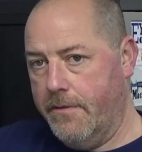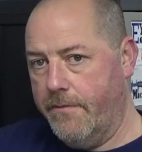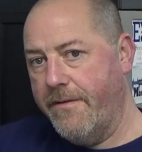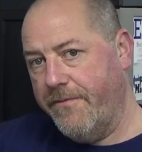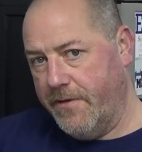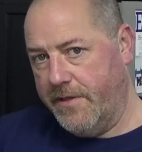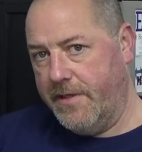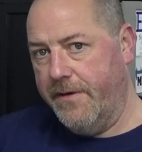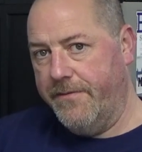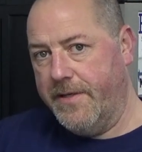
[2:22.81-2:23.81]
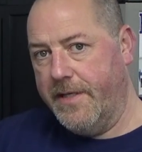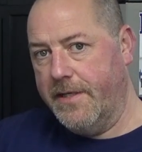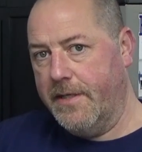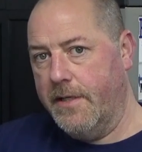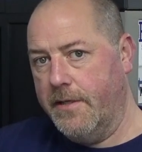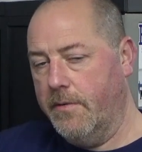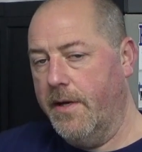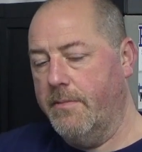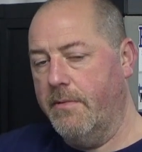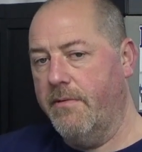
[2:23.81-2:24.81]
Reference surfaces, you'll
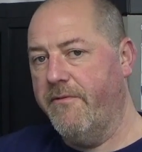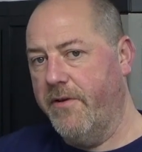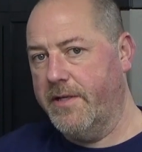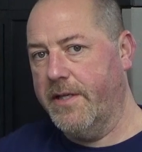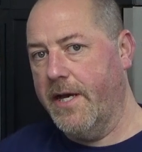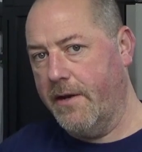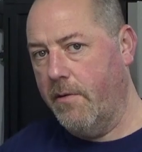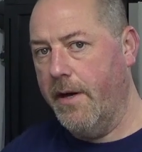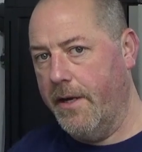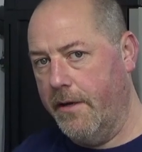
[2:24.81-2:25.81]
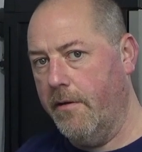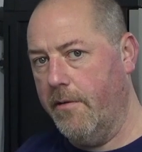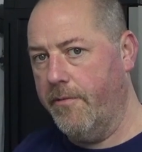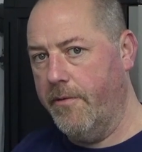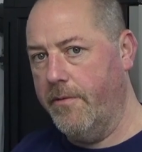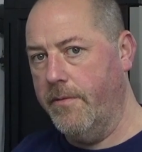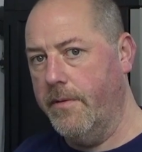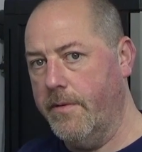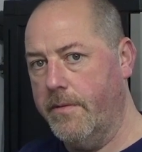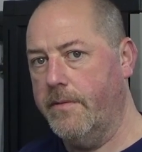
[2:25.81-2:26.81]
hear me refer to that quite a lot through
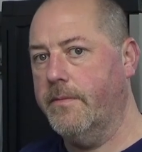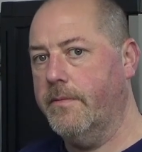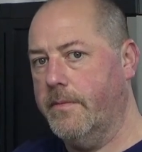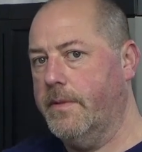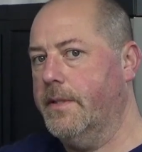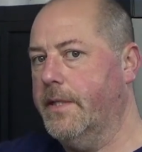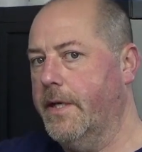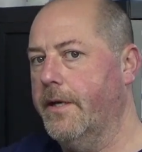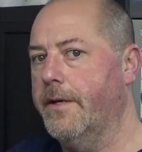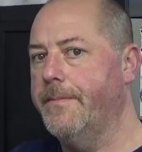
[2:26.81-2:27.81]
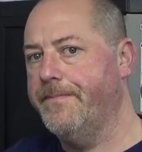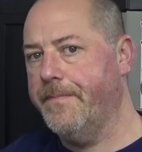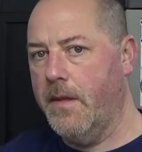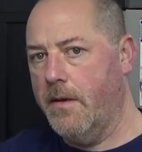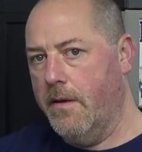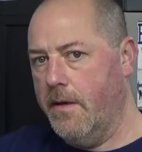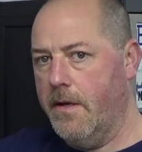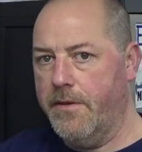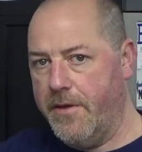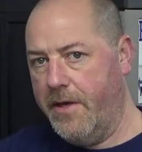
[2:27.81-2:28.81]
the
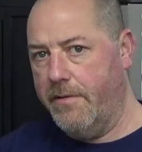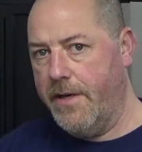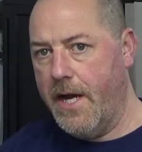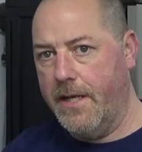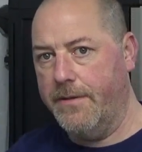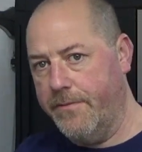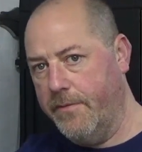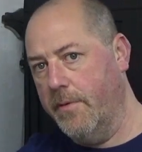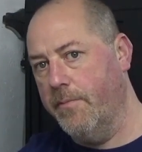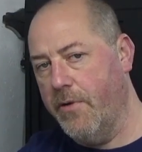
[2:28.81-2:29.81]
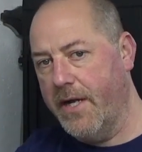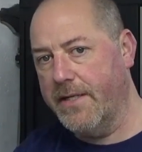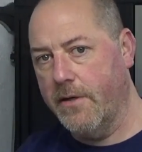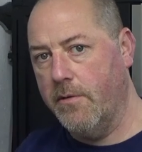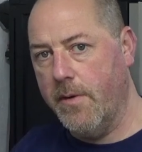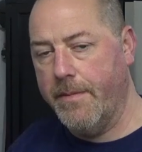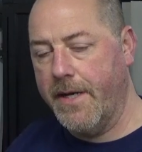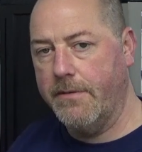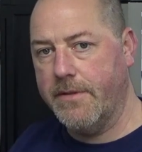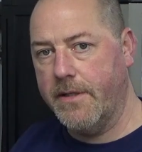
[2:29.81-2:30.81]
theory and through the practical when we
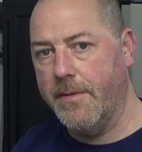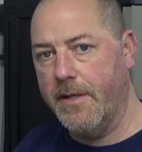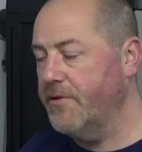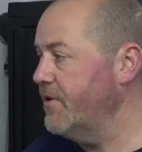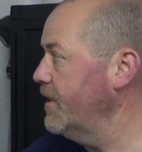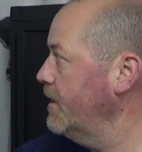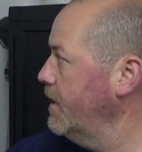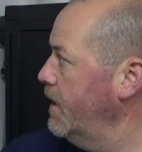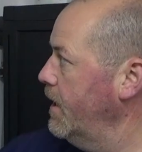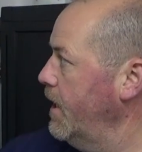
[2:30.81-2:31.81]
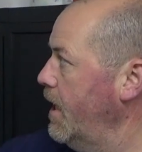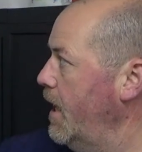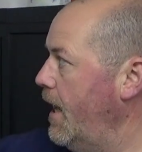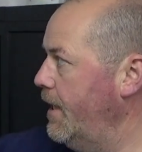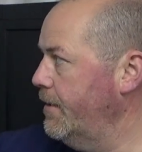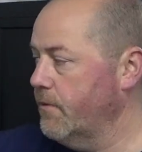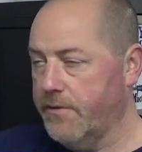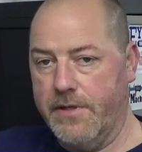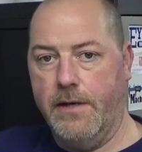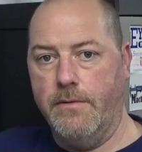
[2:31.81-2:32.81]
go to the milling machine, and
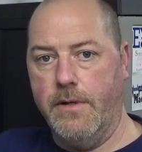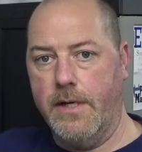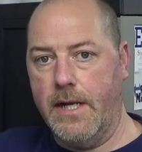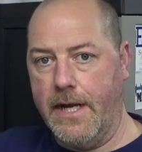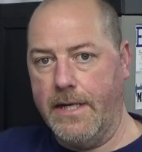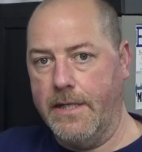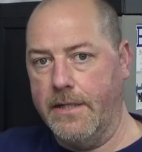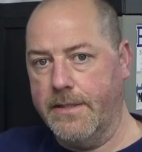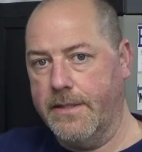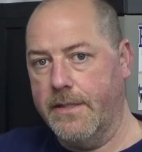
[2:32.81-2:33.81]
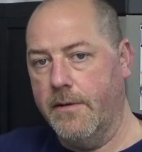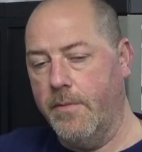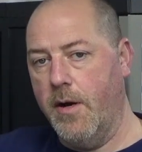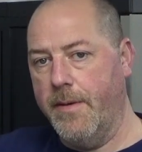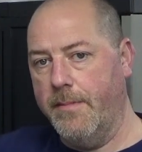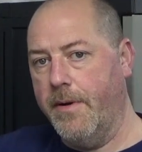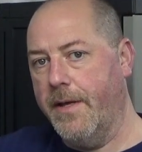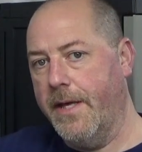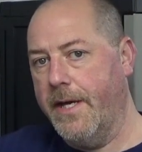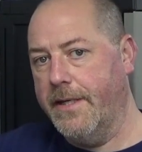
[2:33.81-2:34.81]
also cleanliness. And what I mean
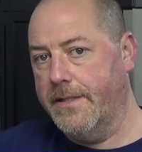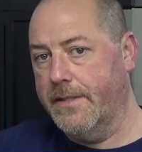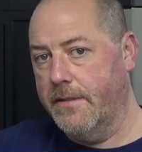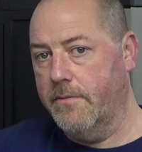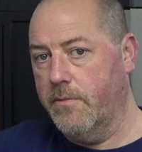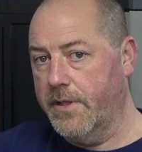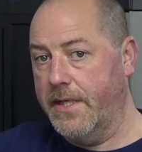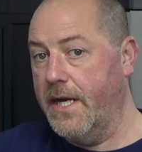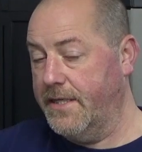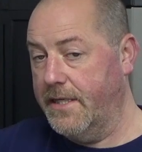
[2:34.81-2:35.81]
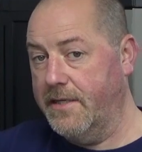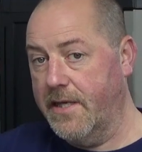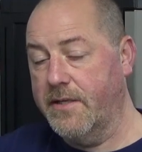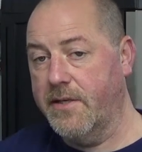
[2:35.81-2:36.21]
by that is what it actually says.